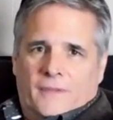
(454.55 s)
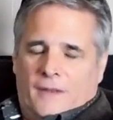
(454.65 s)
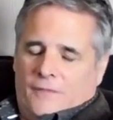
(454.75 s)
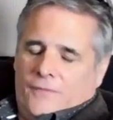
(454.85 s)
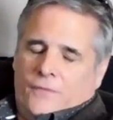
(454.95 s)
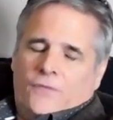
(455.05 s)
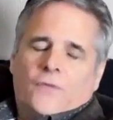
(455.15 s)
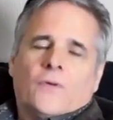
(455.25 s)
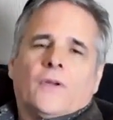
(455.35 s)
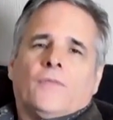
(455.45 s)
And I feel
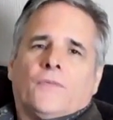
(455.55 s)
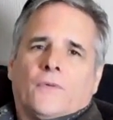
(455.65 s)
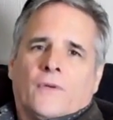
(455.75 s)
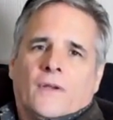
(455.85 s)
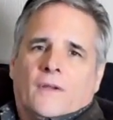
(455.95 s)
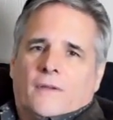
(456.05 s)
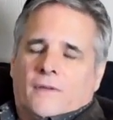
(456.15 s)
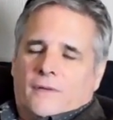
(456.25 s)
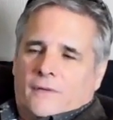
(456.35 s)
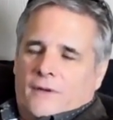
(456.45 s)
sorry for
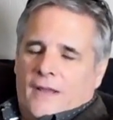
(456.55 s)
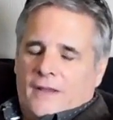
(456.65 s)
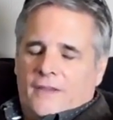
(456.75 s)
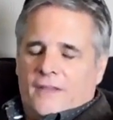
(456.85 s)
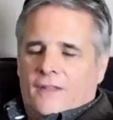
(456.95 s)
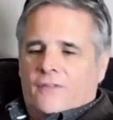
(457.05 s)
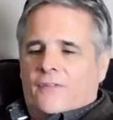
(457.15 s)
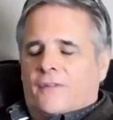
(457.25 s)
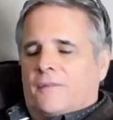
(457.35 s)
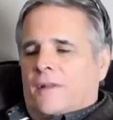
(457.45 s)
your grandkids